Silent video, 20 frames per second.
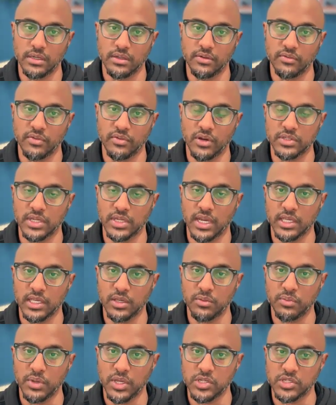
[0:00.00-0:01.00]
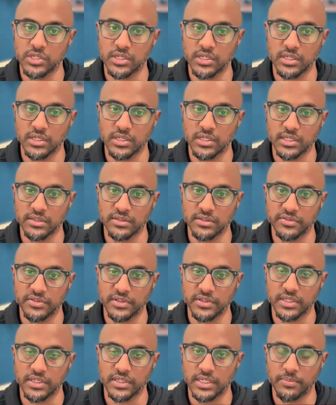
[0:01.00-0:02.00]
involves occupation of